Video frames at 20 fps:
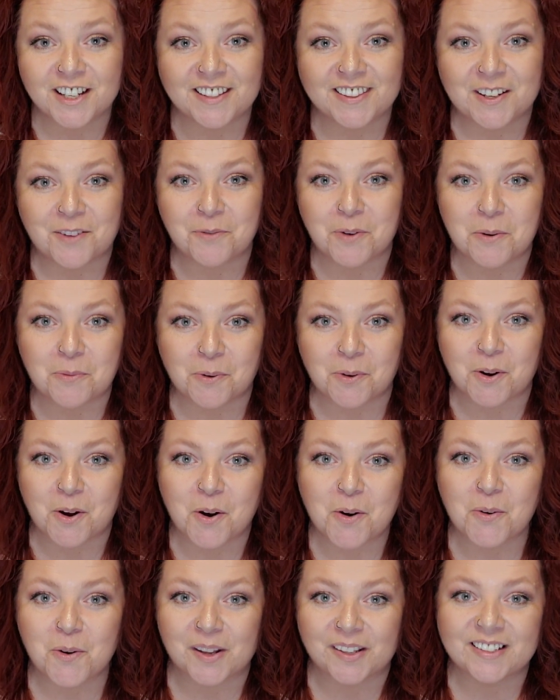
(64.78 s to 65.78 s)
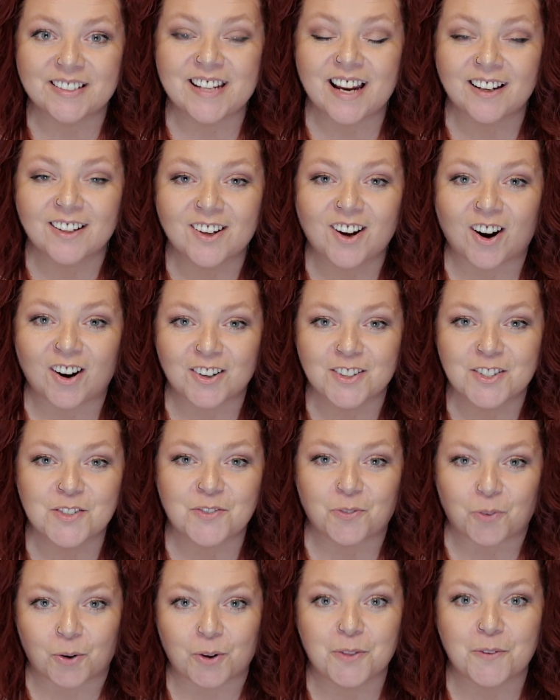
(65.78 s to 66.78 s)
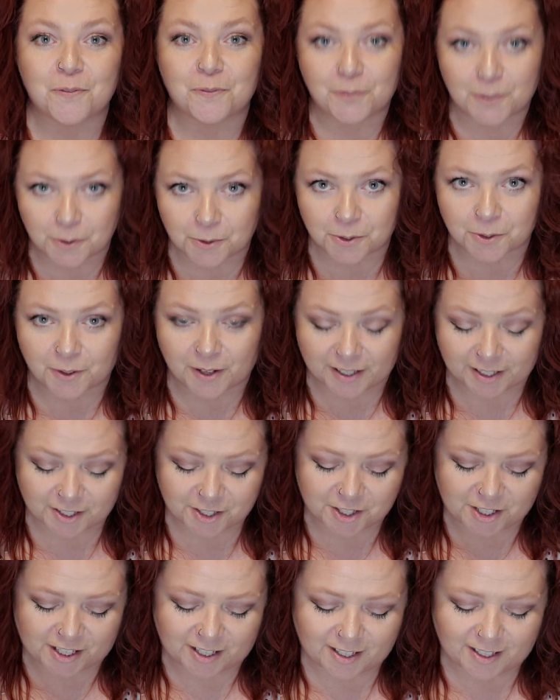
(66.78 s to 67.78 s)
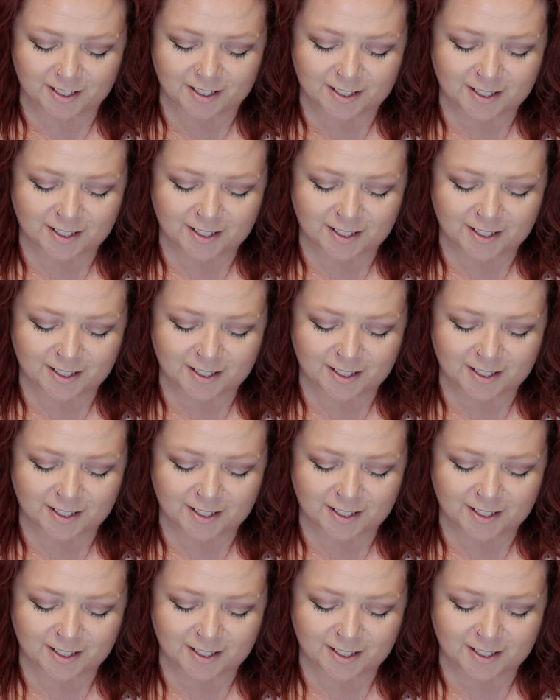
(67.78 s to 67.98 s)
and then we will go with 10 cards for the future energy.